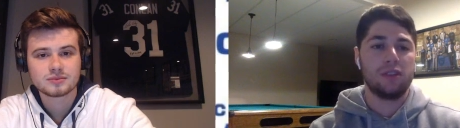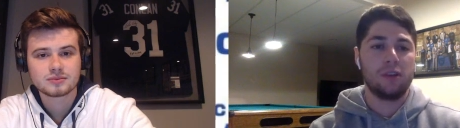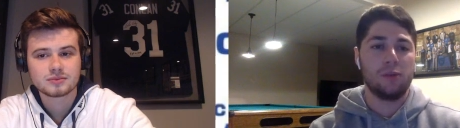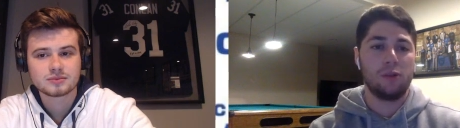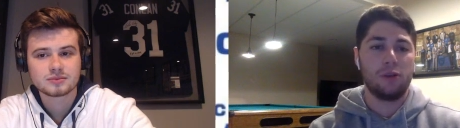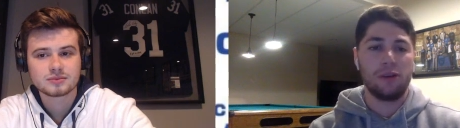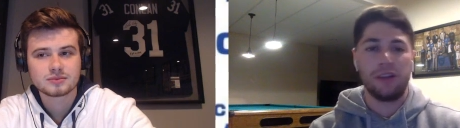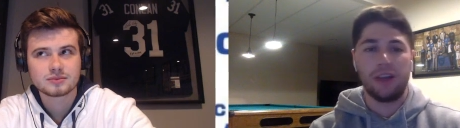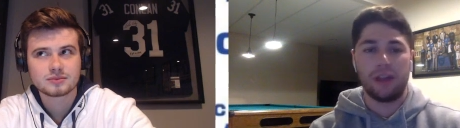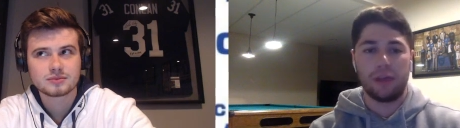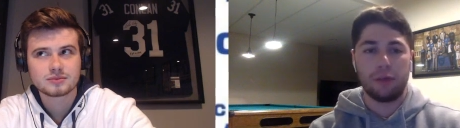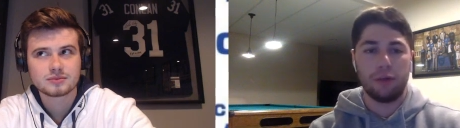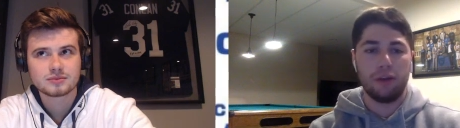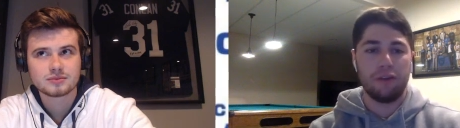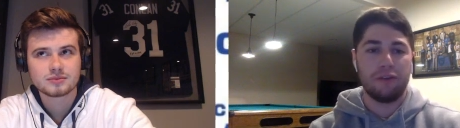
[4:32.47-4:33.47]
Speaker 1: somewhere in that
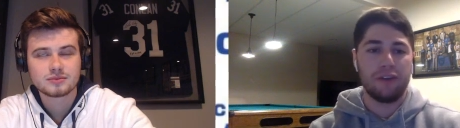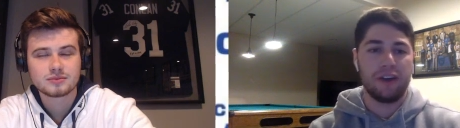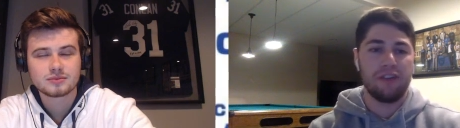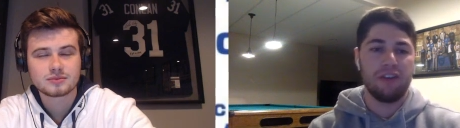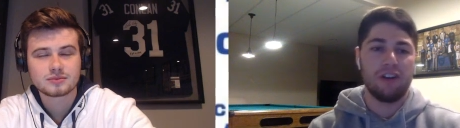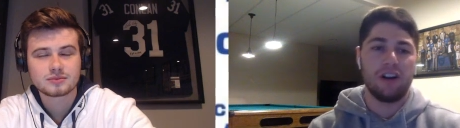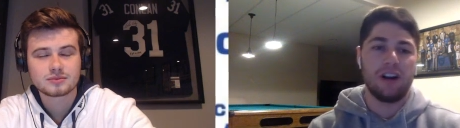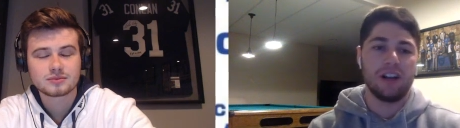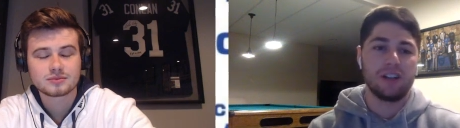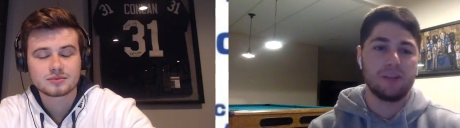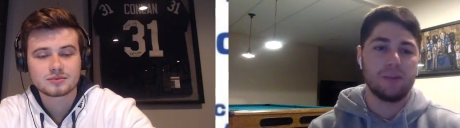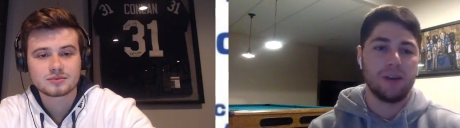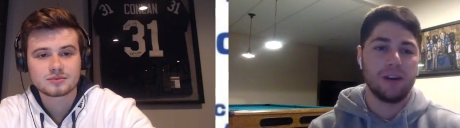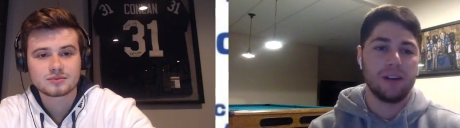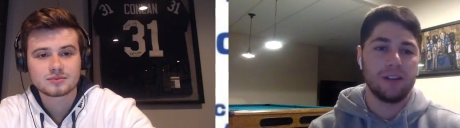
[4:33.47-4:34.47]
three to five year
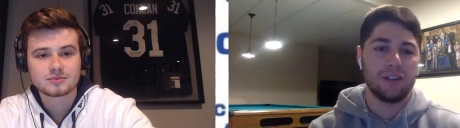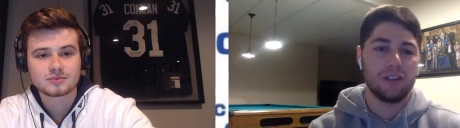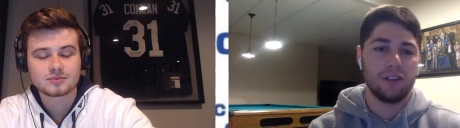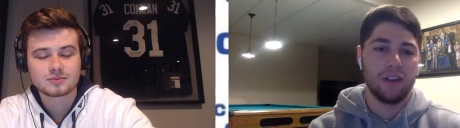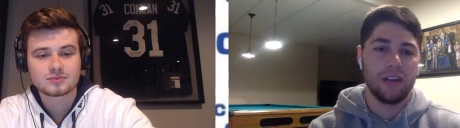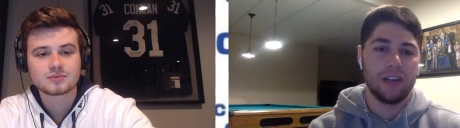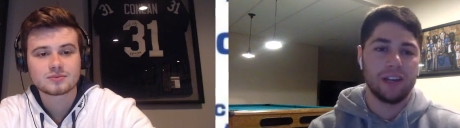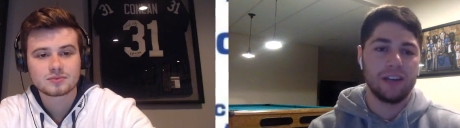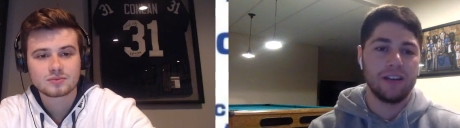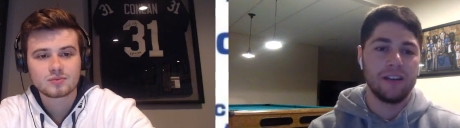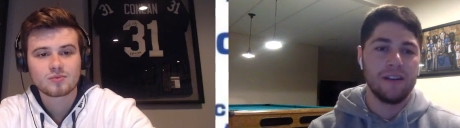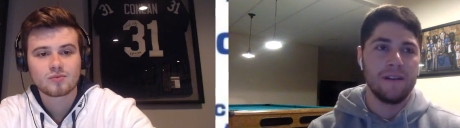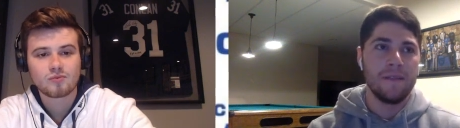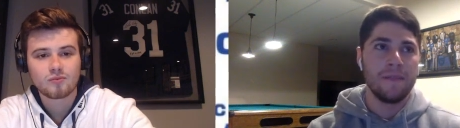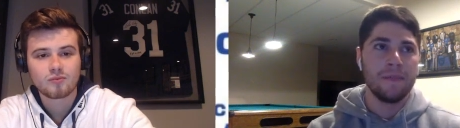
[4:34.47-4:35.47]
hotspot. So like
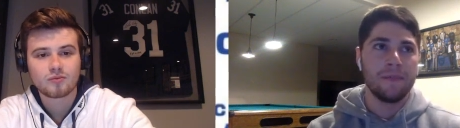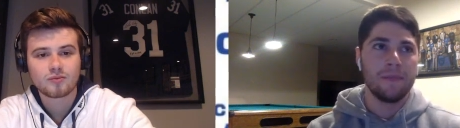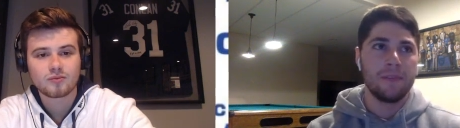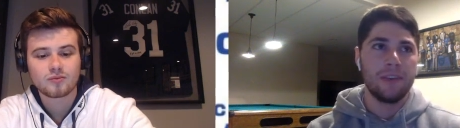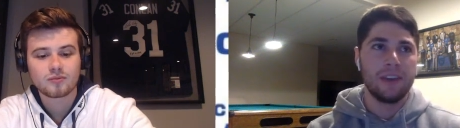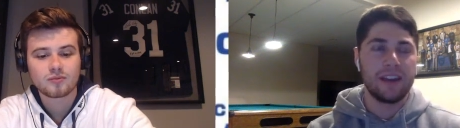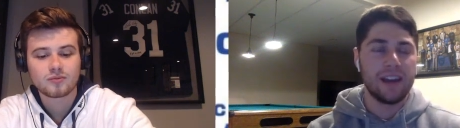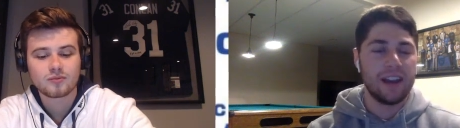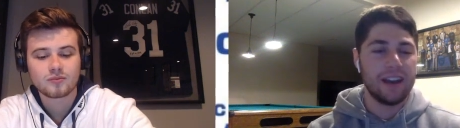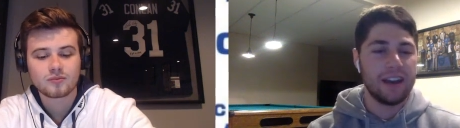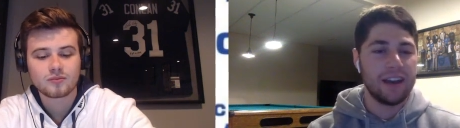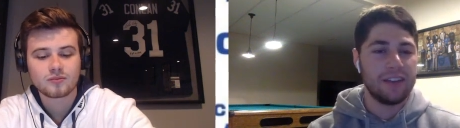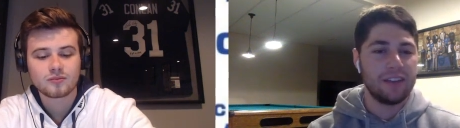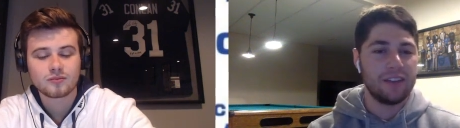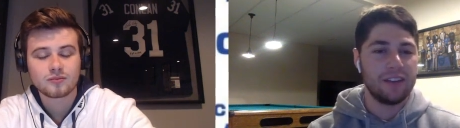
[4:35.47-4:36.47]
you kind of
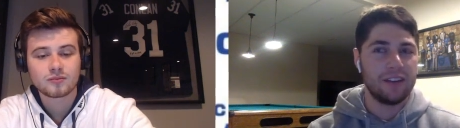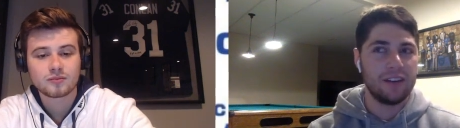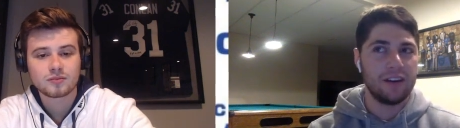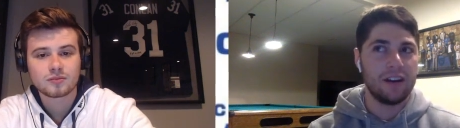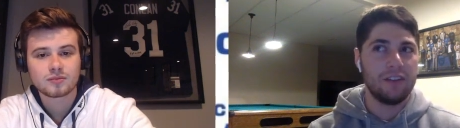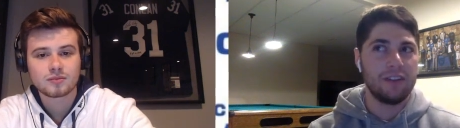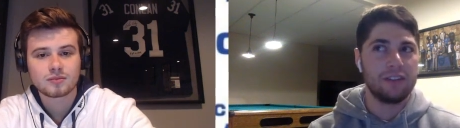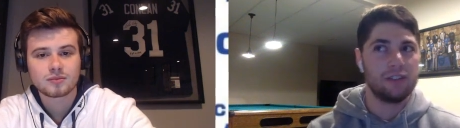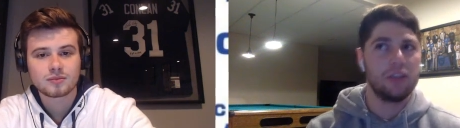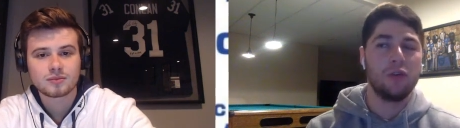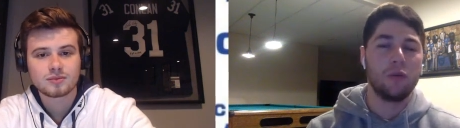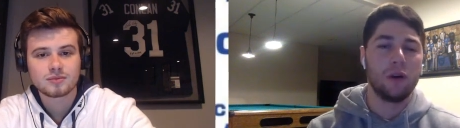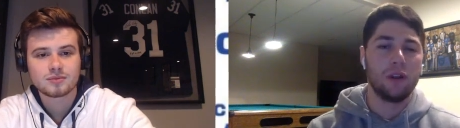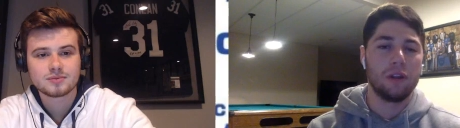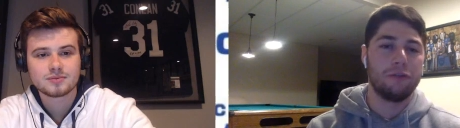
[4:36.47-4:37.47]
have to obviously
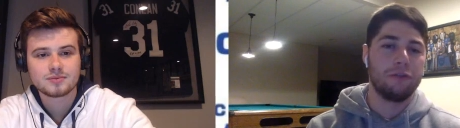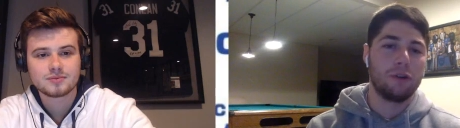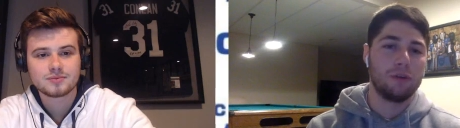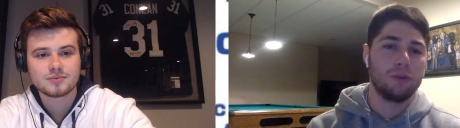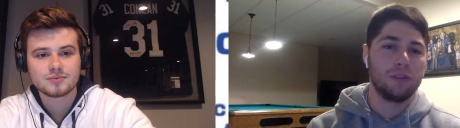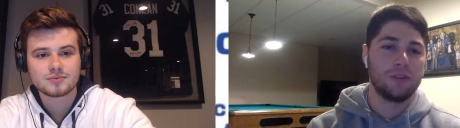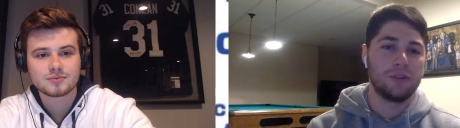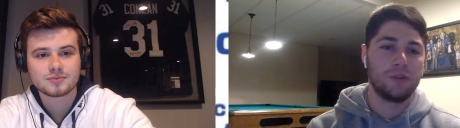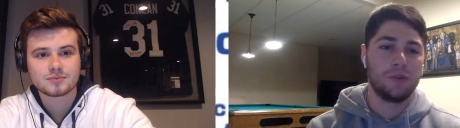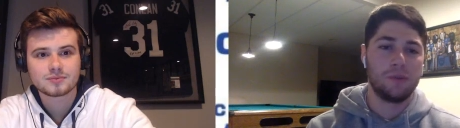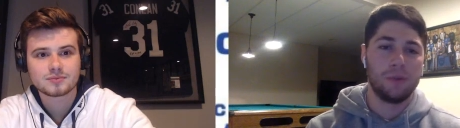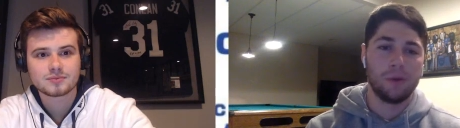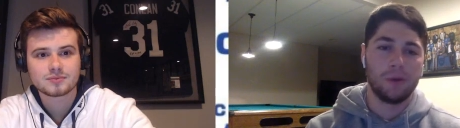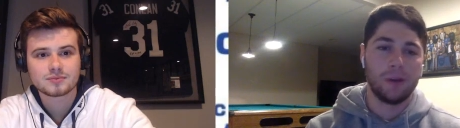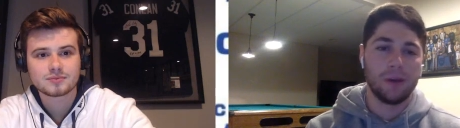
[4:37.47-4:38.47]
you want the farm system
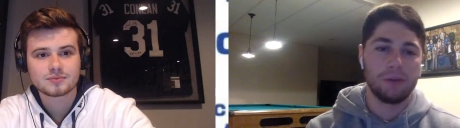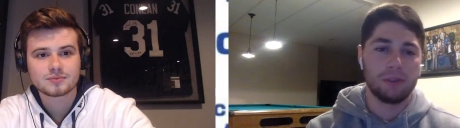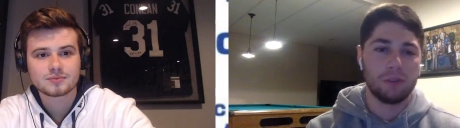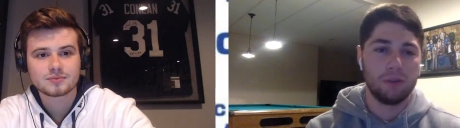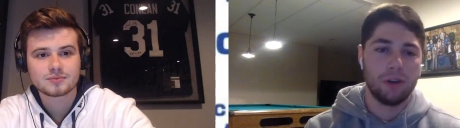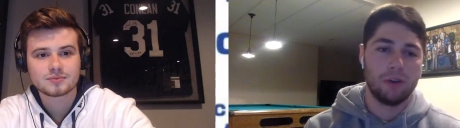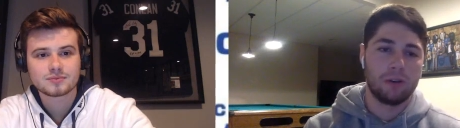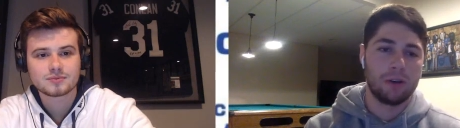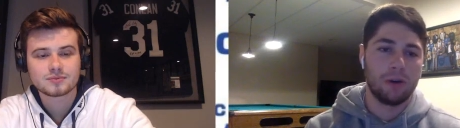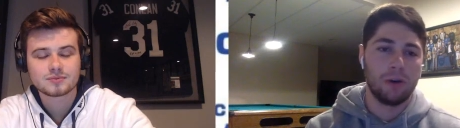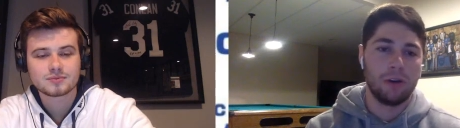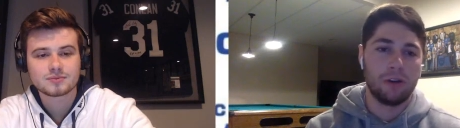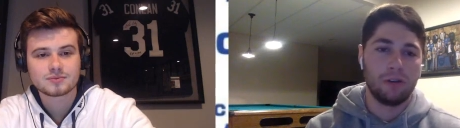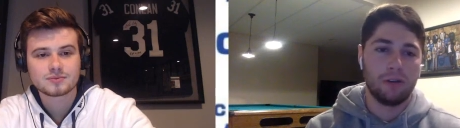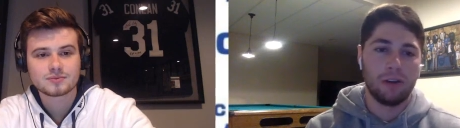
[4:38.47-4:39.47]
to build up so we don't go
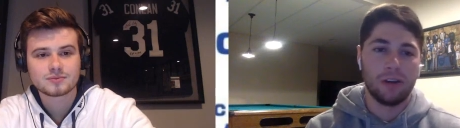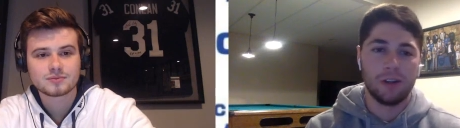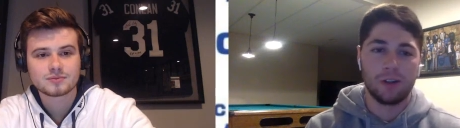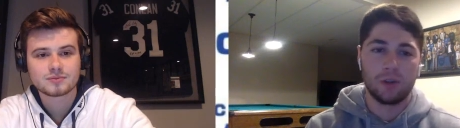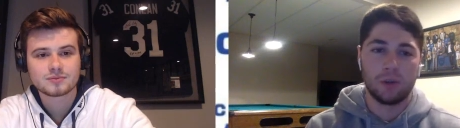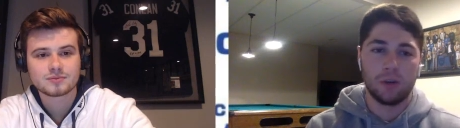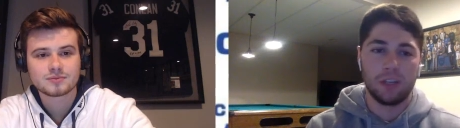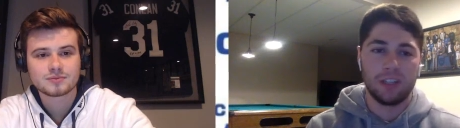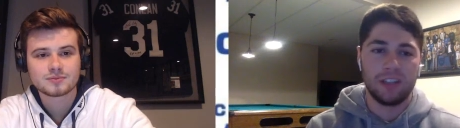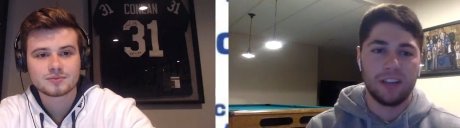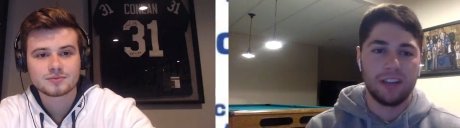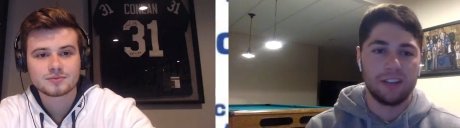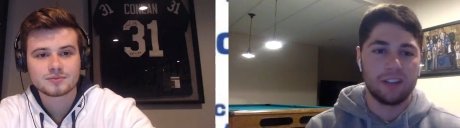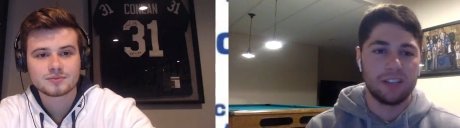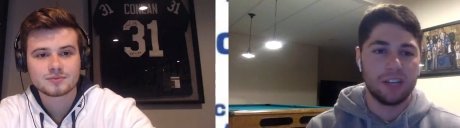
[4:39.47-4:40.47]
into another
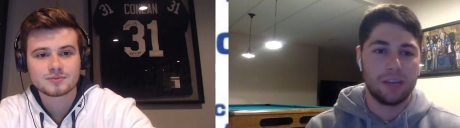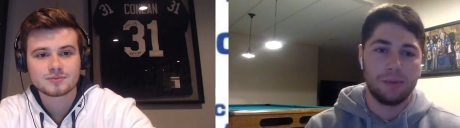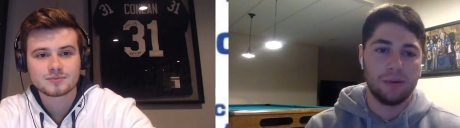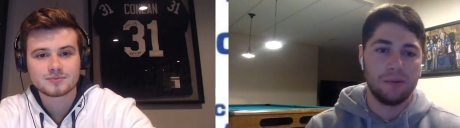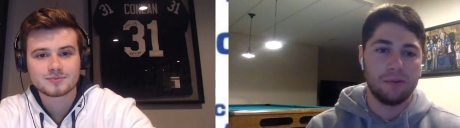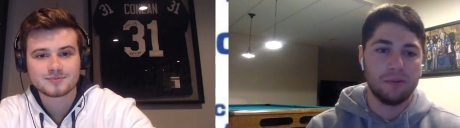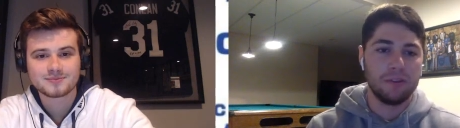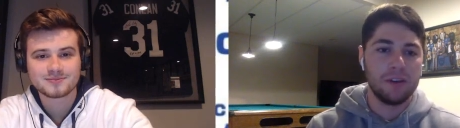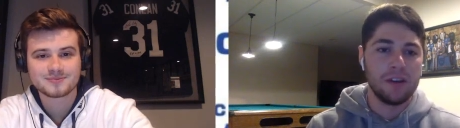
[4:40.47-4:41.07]
2010 type of